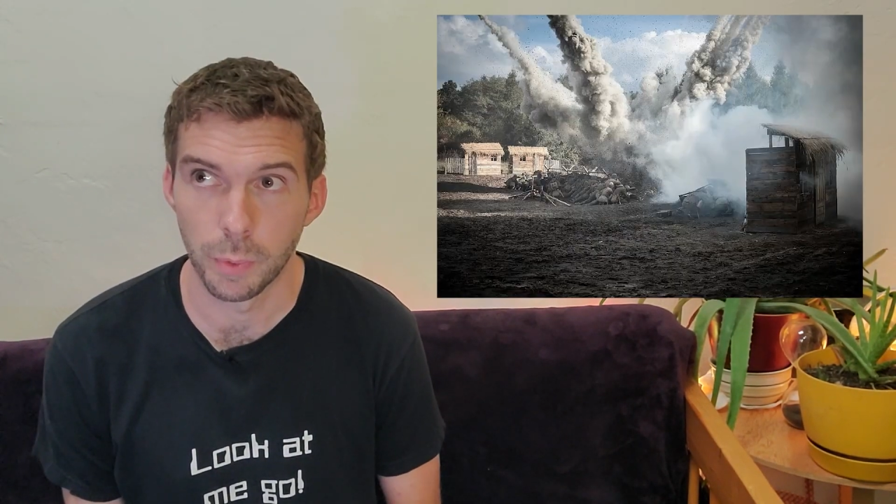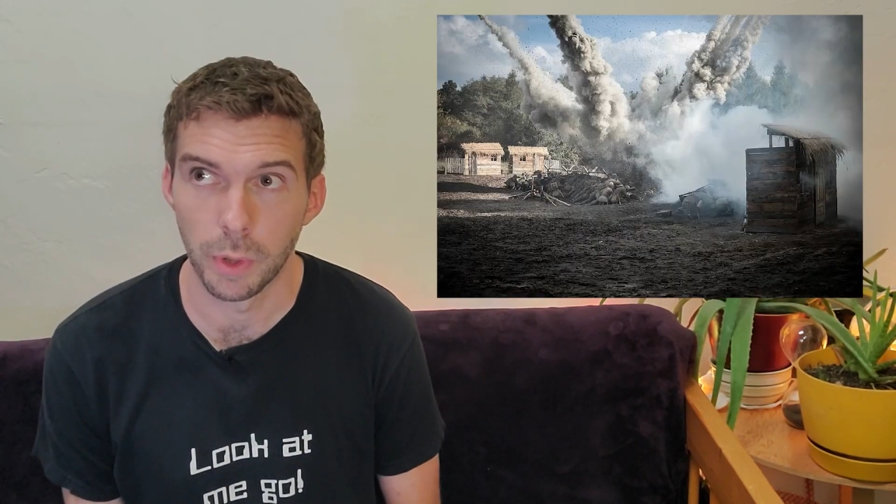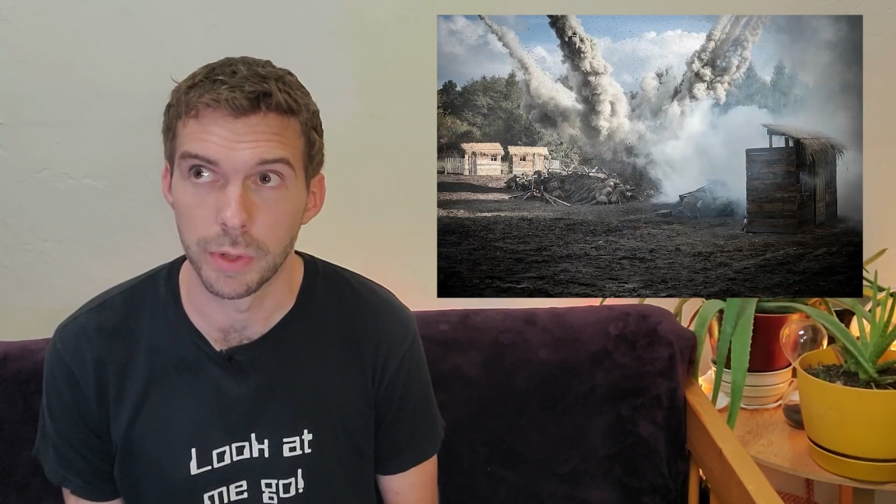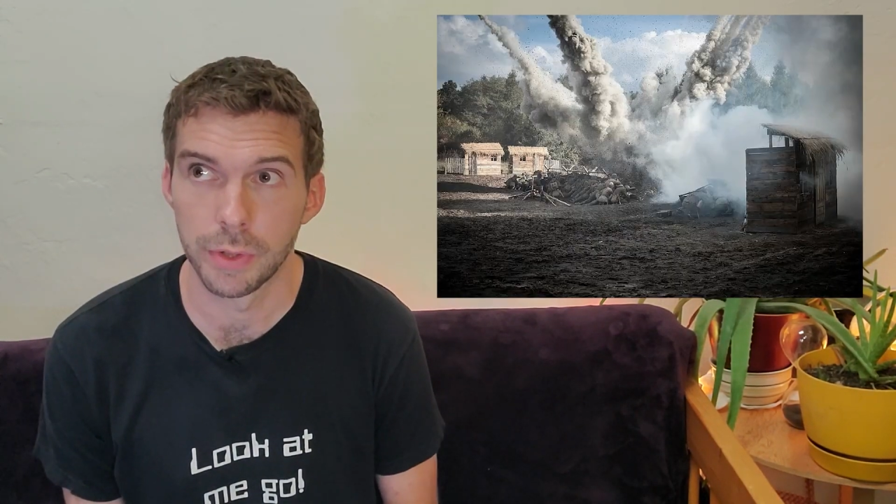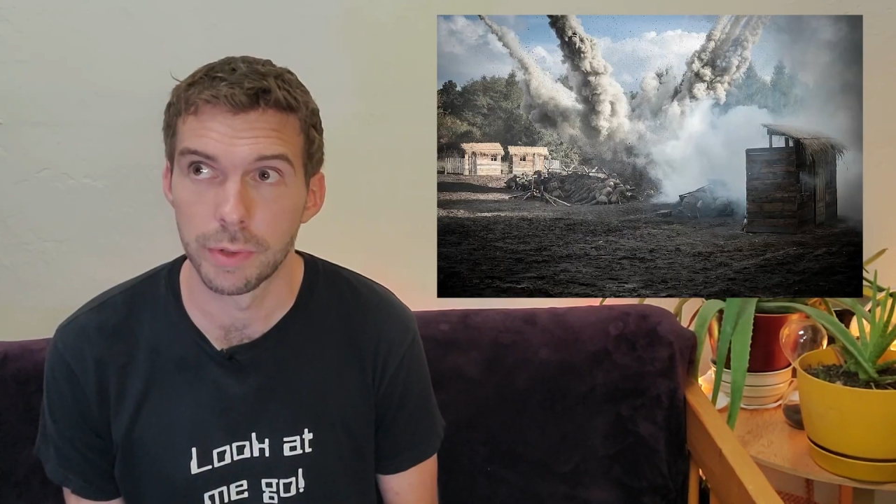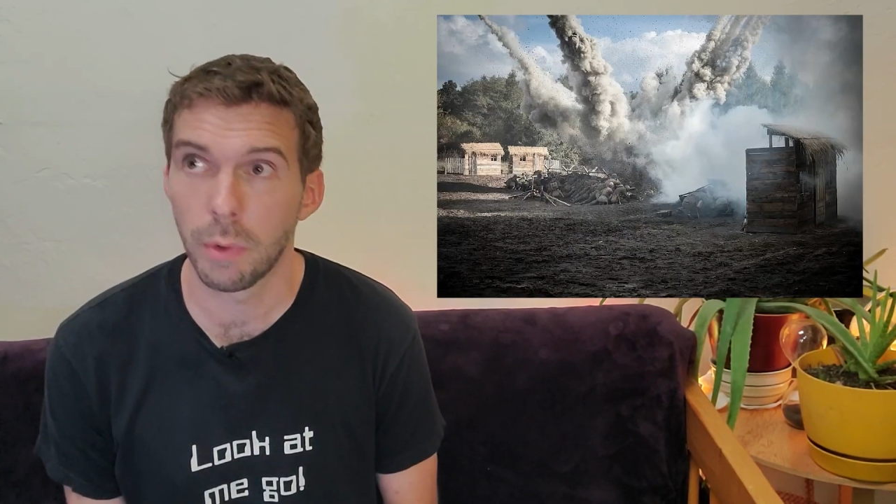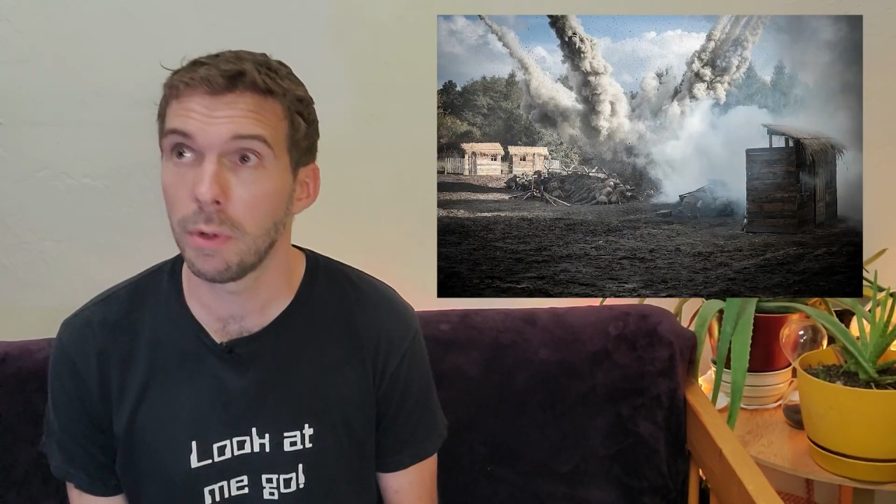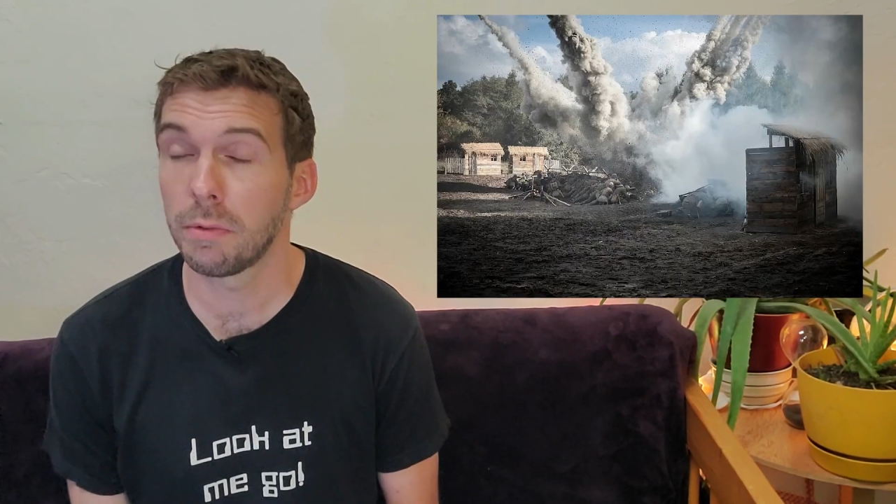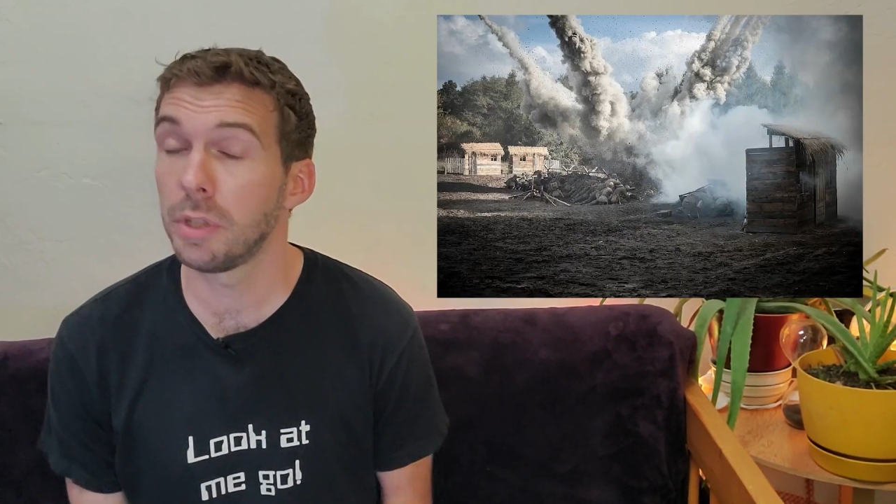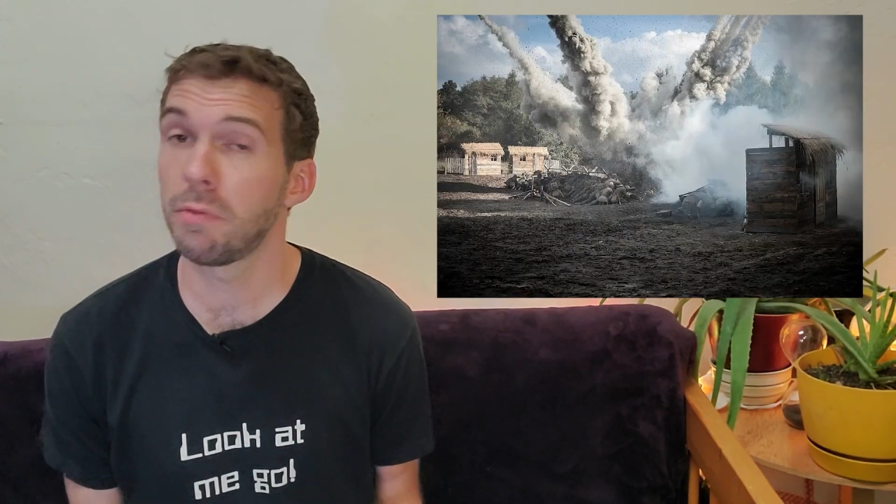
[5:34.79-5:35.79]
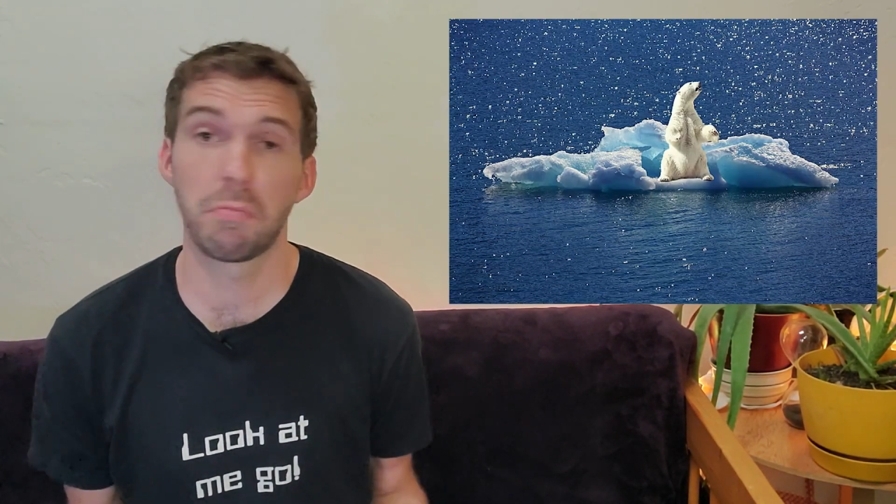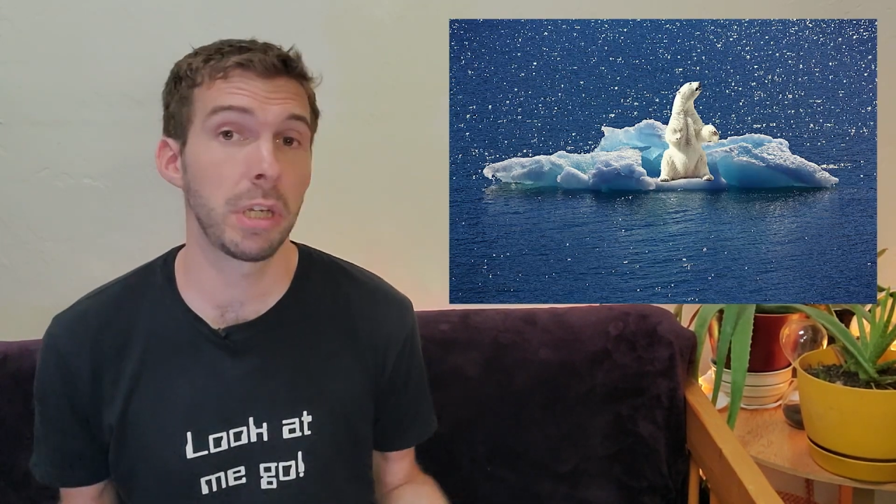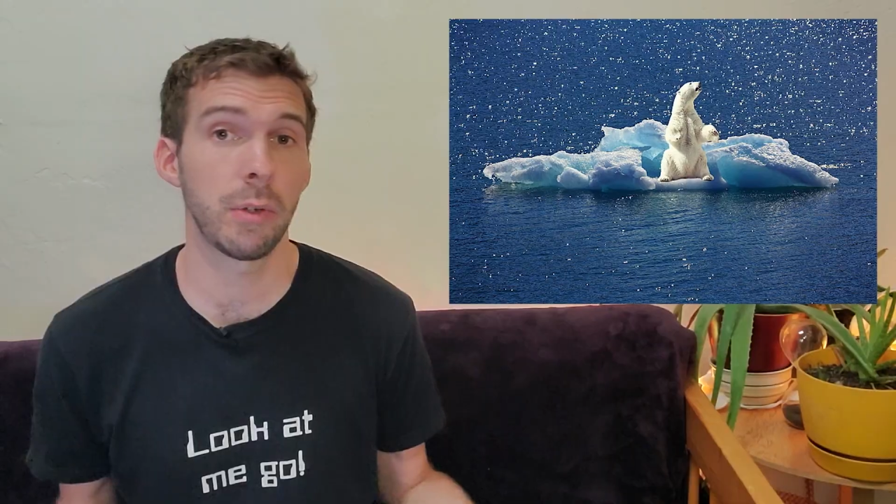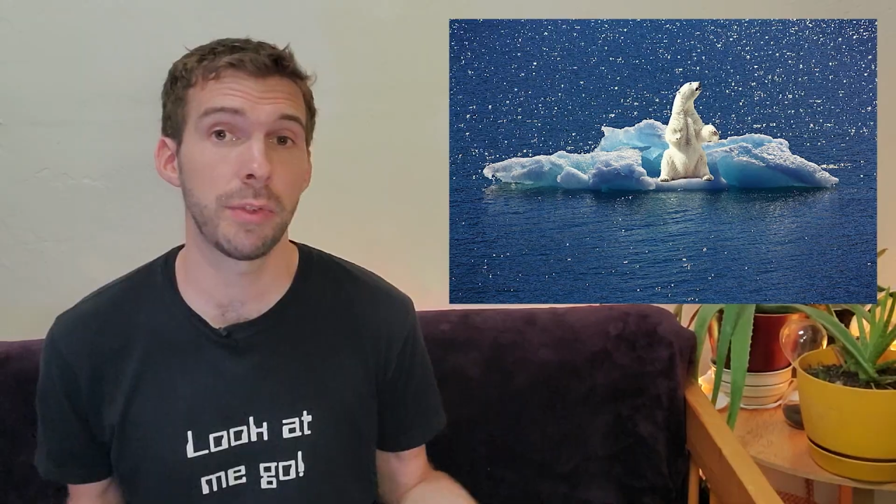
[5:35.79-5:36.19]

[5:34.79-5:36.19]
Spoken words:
wars, or just general